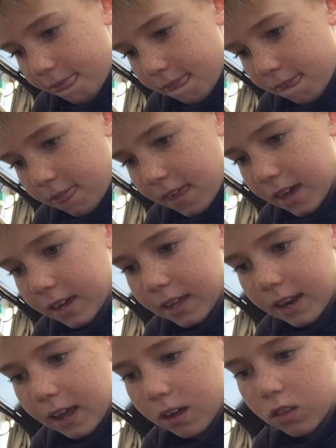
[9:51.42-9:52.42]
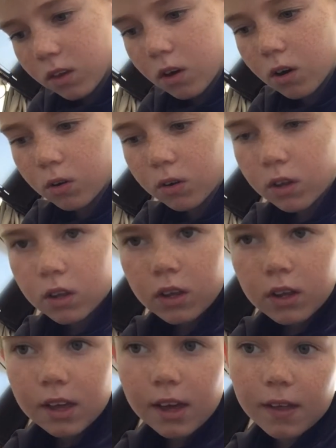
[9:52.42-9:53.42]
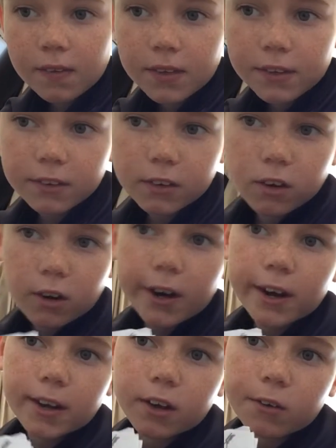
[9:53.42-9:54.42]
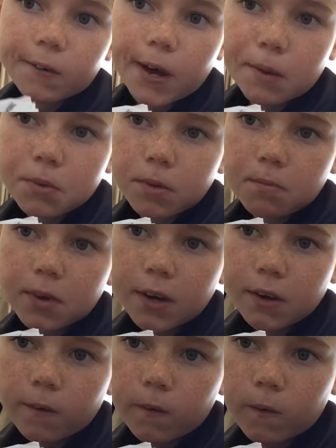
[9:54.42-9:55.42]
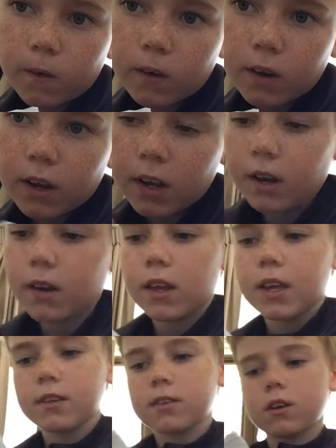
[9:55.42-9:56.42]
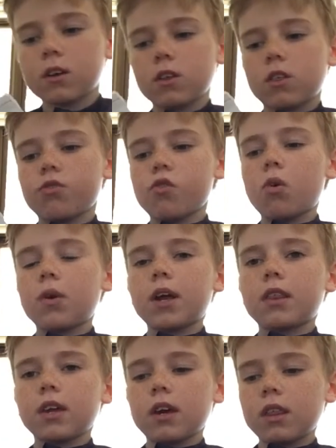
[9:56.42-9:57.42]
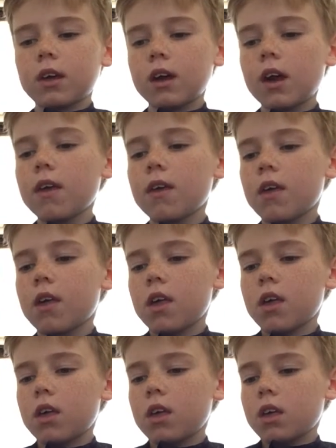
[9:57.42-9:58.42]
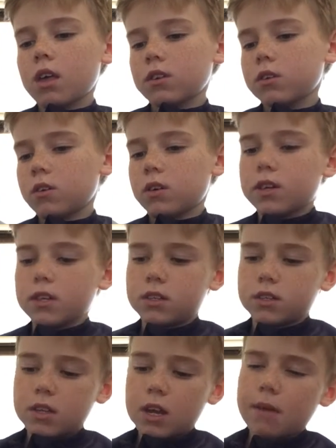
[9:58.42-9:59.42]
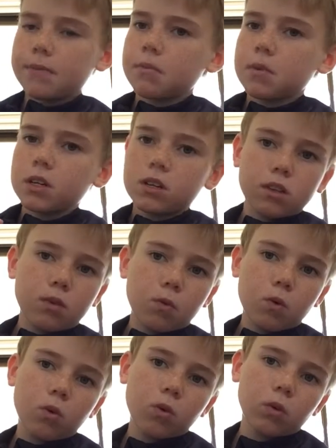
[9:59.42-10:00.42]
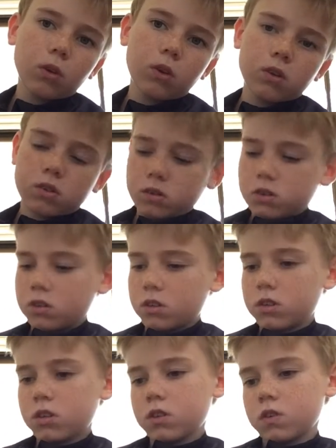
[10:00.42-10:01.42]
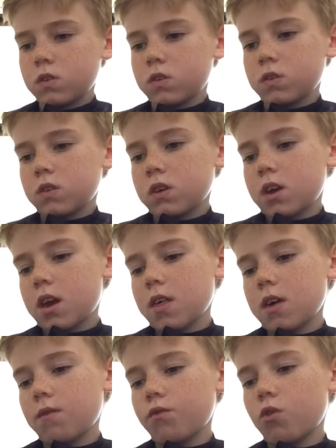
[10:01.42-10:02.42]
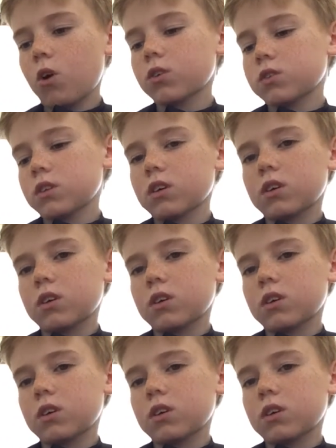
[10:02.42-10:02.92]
They get out of the hole, and this guy grabs a meteor, and he's gonna throw it at the other guy. So he stabs him into the wall, and rocks are